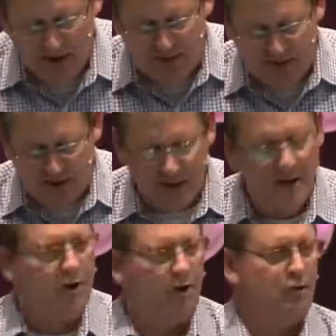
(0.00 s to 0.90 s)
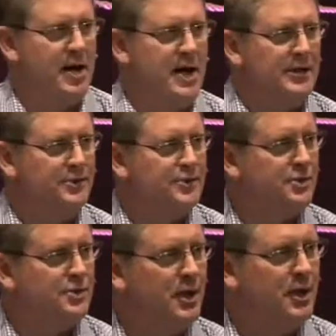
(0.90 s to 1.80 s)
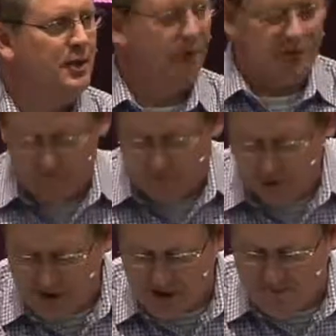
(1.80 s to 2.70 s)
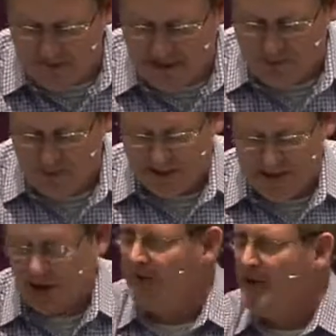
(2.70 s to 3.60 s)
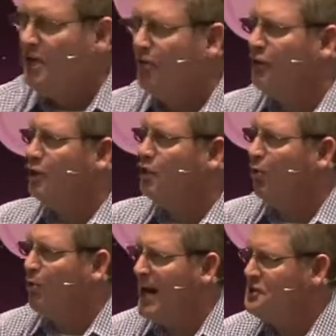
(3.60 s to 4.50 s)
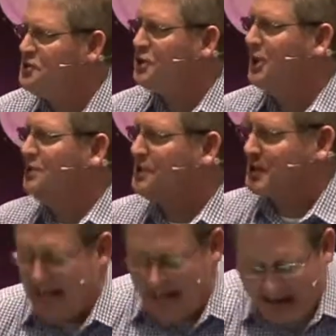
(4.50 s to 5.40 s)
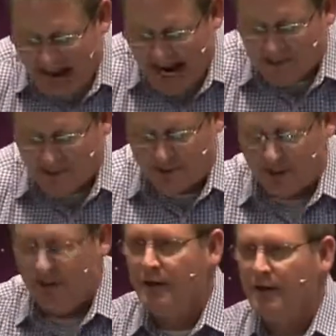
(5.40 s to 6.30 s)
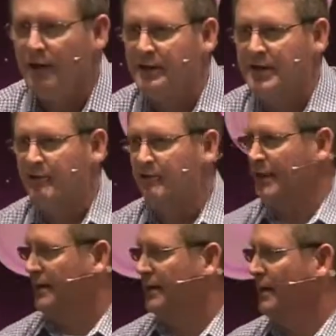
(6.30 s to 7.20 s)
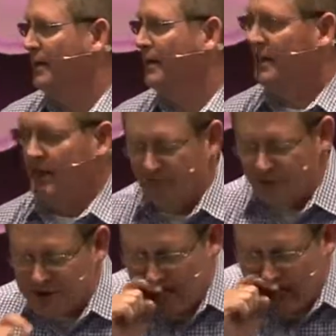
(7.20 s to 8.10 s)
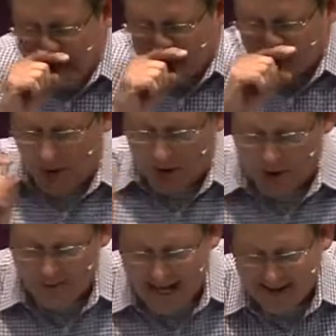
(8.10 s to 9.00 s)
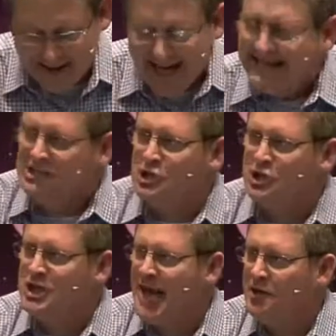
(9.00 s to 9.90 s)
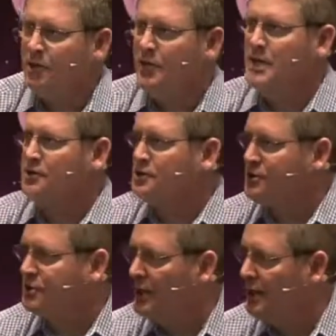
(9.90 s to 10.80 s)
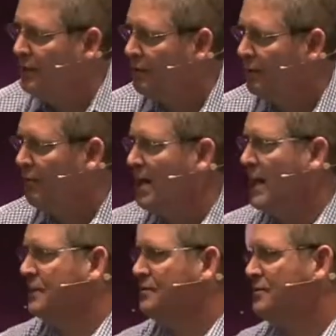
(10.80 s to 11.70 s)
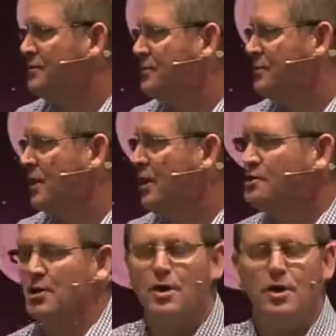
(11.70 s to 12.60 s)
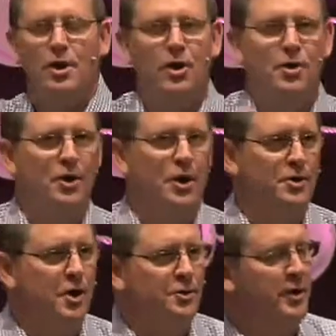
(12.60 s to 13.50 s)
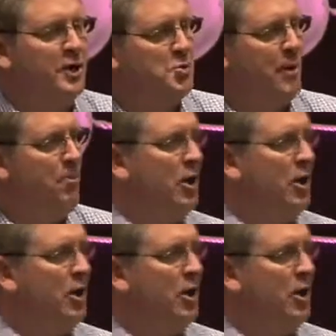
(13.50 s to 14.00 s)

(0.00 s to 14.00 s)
of grace. Notice in verse 7, he speaks of the gracious act of giving. In verse 9, he talks about generous grace. So, so here's